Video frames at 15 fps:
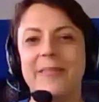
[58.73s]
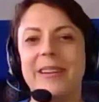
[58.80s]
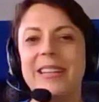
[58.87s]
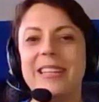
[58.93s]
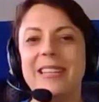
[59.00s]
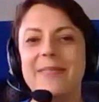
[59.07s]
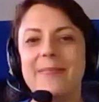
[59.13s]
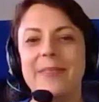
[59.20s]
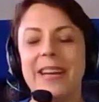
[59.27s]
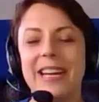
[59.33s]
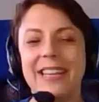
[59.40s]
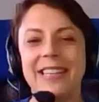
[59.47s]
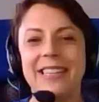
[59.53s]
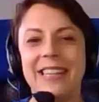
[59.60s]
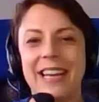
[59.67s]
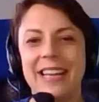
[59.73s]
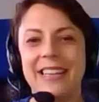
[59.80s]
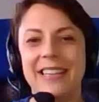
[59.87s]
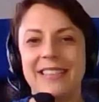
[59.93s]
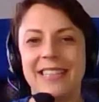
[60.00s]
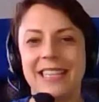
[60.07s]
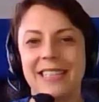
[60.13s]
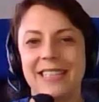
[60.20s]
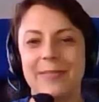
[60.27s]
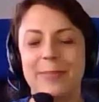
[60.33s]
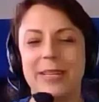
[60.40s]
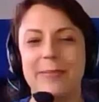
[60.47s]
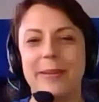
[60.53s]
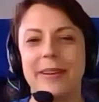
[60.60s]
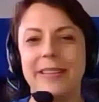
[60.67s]
welcome. And Hannah, tell us a
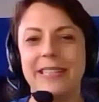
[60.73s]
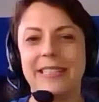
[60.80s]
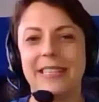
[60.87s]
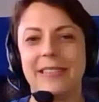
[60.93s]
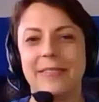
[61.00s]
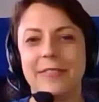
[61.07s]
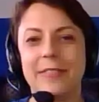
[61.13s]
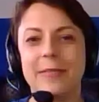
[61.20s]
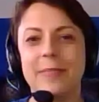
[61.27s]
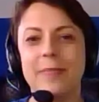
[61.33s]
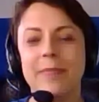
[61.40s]
bit about yourself.